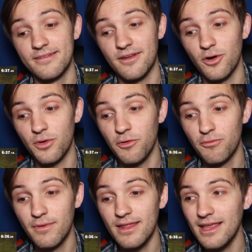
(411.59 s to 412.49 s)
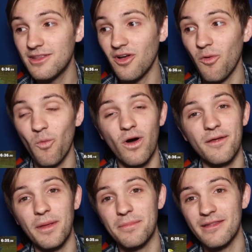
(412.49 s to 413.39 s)
So you really don't
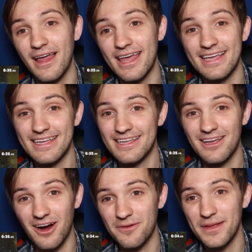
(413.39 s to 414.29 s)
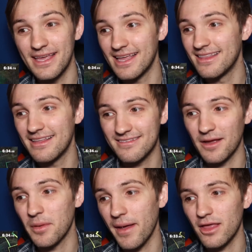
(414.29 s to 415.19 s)
want to be playing Kirby in these
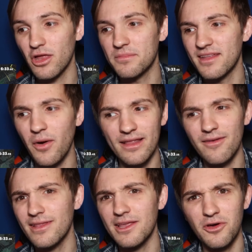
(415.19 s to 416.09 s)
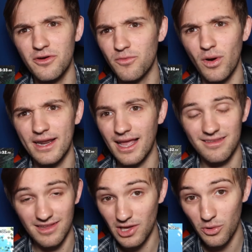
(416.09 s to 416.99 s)
type of matchups. Now, I definitely could have won
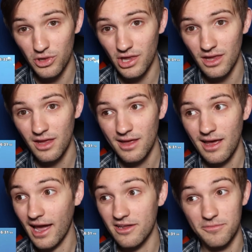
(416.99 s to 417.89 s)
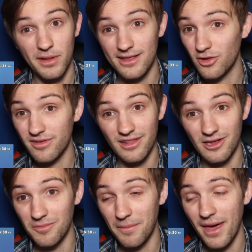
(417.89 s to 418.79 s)
against the Yoshi. I could have played just a
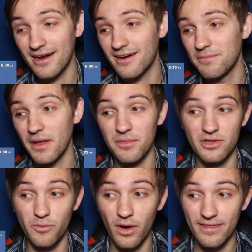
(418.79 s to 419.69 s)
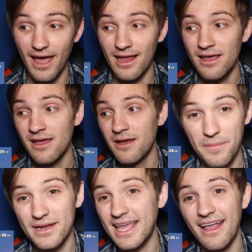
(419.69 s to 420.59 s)
little bit better and be able to win that.
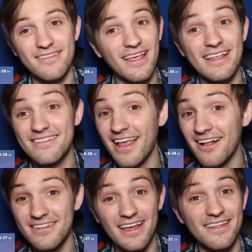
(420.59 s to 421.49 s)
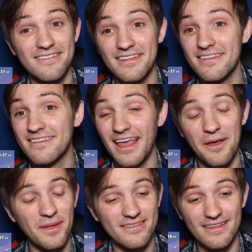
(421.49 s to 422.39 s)
But against like Zeldas and
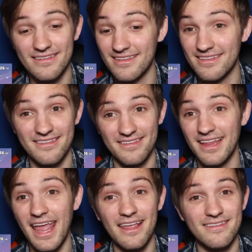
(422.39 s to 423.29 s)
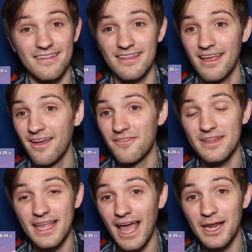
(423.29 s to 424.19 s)
Samuses and Snakes and
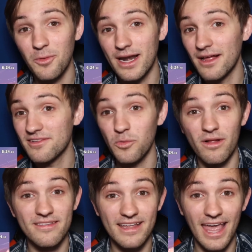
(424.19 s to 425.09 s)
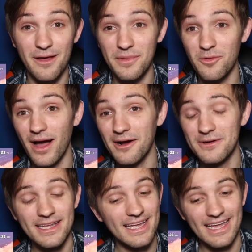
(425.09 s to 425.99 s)
really anyone else who wants to camp you
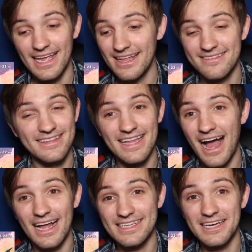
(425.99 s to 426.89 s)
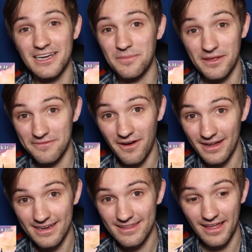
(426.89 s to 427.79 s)
out, it's not gonna be
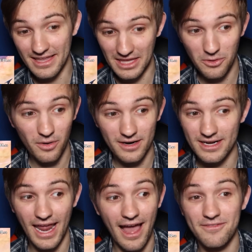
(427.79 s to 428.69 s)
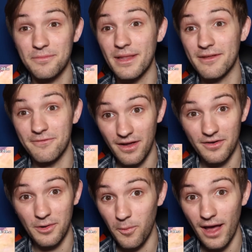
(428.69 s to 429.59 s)
fun. Like, you are gonna have to play
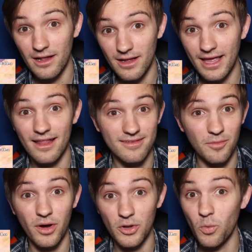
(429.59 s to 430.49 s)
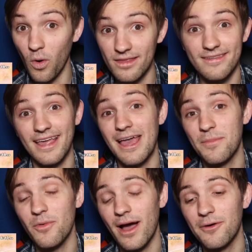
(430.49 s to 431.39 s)
very well against someone who wants to
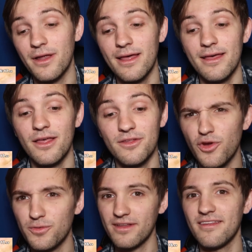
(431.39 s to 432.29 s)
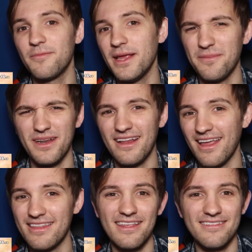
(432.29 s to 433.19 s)
camp you out. So does this mean I'm going to
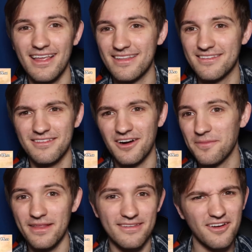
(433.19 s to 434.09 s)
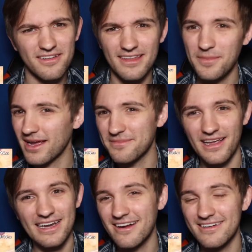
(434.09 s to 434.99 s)
take these like tournaments seriously, pick up
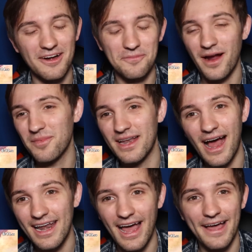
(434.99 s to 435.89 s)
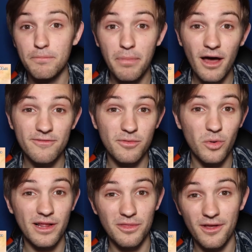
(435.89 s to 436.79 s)
secondary? No, probably not. But
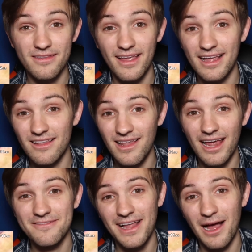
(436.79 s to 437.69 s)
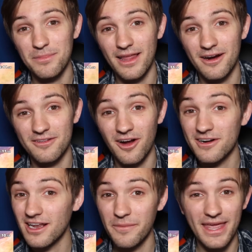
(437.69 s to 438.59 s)
from what it looks like, a lot of top players
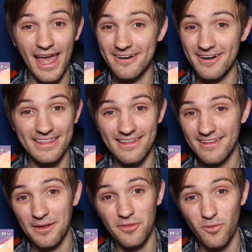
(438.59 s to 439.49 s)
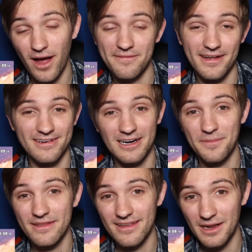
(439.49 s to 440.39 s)
aren't going to be entering these type of Wi-Fi
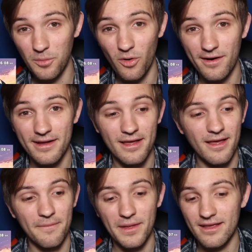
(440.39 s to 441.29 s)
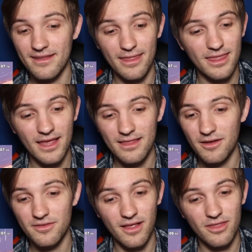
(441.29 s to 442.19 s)
tournaments anymore, because I think
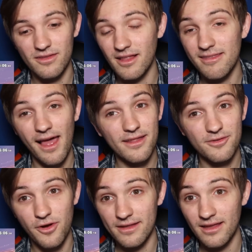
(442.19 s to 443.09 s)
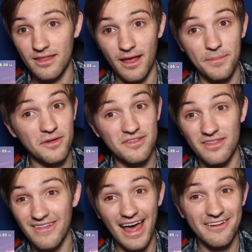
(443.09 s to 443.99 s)
there's just a lot of stress on them. There's
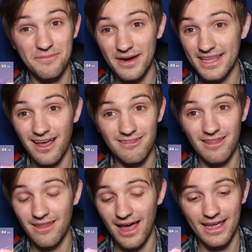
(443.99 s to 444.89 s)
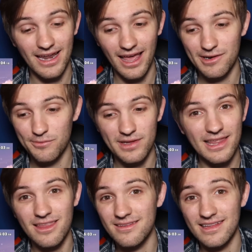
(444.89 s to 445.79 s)
a lot of money on the line, and it
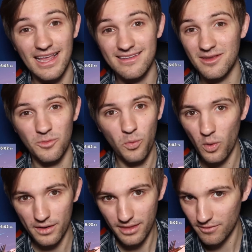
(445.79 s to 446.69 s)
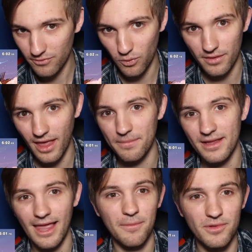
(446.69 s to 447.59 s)
really just isn't worth it for them
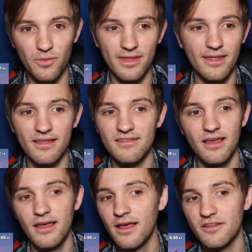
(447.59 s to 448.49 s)
to keep doing this.